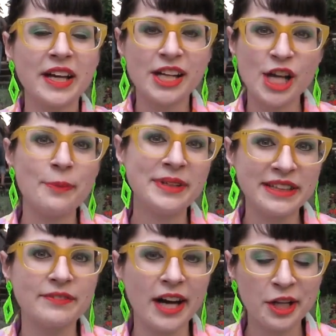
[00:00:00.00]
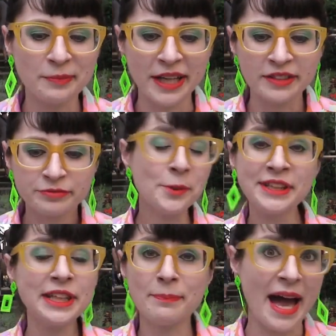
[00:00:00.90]
a Japanese environment, which
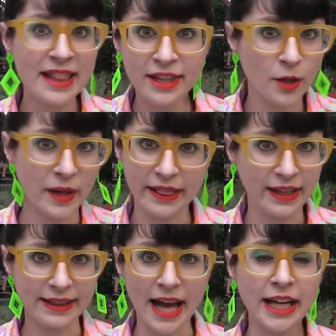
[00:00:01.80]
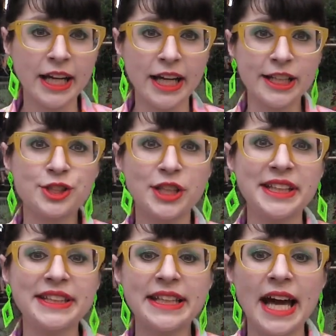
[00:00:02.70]
isn't a bad thing or anything like that. It's
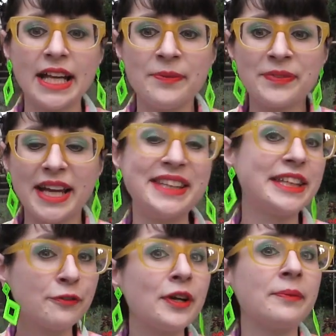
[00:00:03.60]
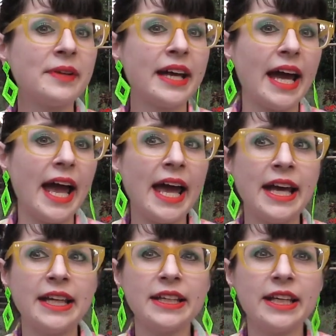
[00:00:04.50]
just that it's different,
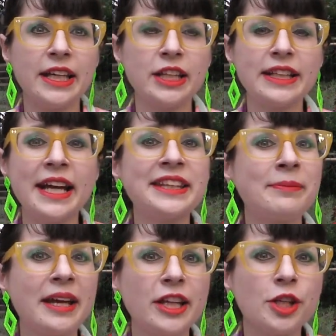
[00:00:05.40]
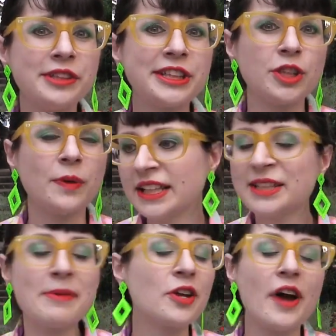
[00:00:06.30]
and it'll take some getting used to. It
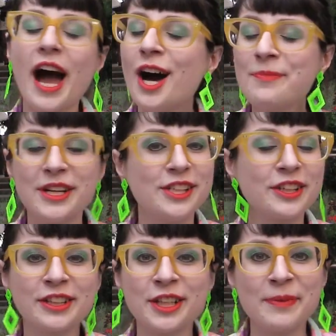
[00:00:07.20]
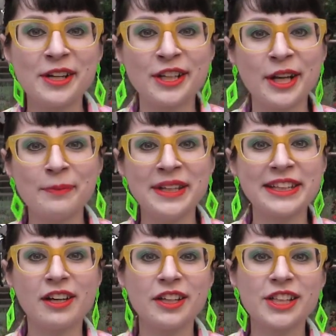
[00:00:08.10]
doesn't matter how much you can learn about
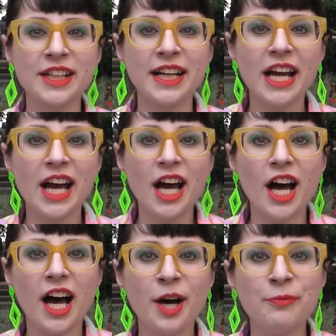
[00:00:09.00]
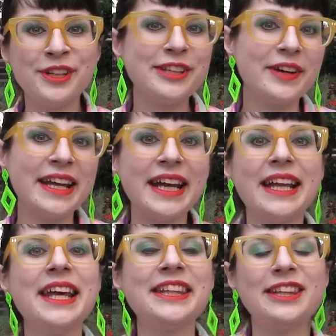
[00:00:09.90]
Japanese culture. Once you're in
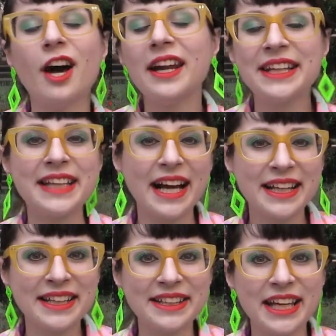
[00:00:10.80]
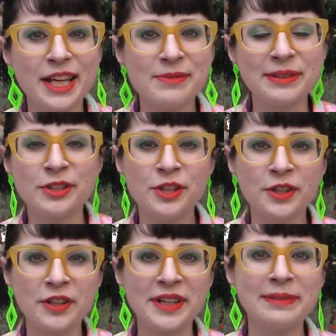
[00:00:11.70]
it, it's not exactly the same as what
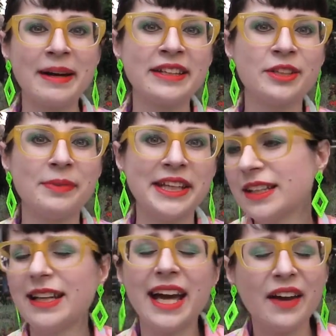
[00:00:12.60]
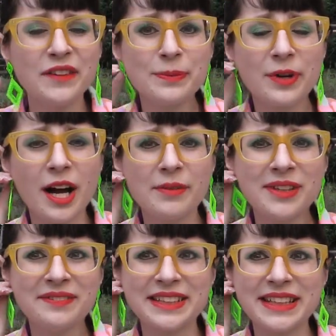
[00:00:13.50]
you're going to expect it to be. Did I have any
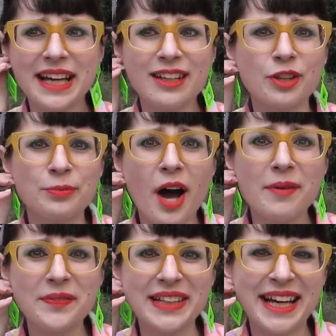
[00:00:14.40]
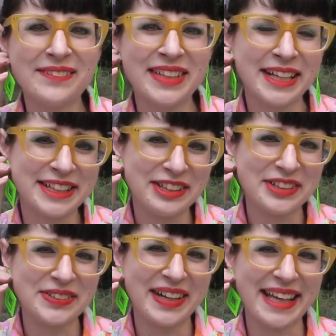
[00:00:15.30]
problems? I don't know, probably. I mean, I
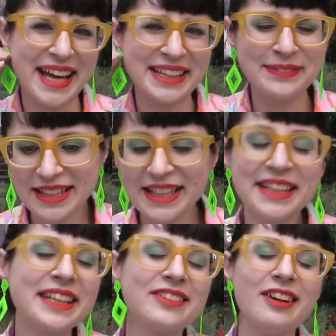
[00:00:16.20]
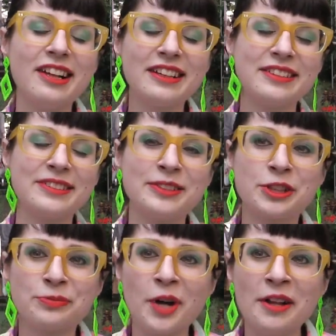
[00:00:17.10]
still do, I guess. The thing is that they're all
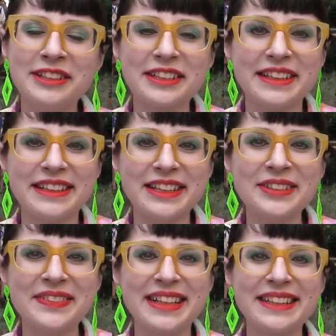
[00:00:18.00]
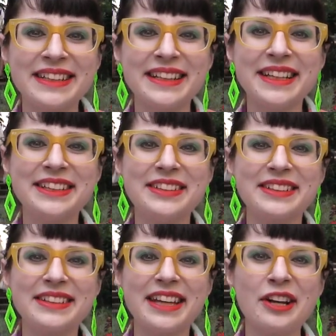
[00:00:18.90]
problems you can deal with and things you
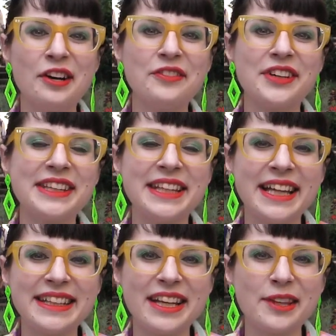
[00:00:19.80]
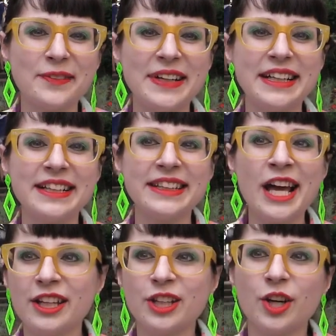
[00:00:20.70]
can get over. It's not the end of the world.
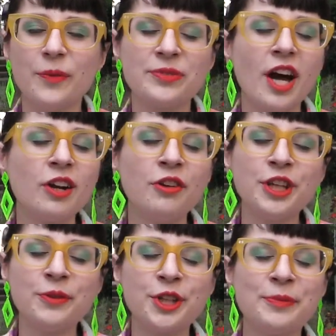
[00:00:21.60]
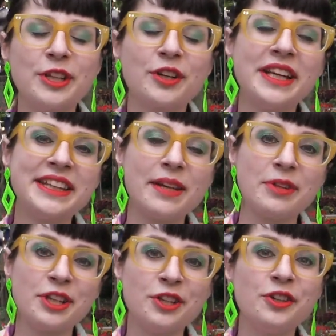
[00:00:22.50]
Not only will you be learning
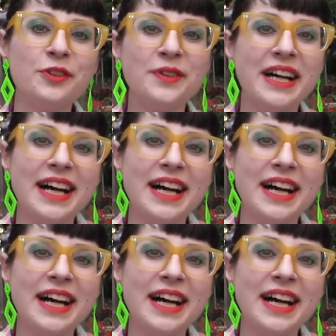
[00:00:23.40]
something new,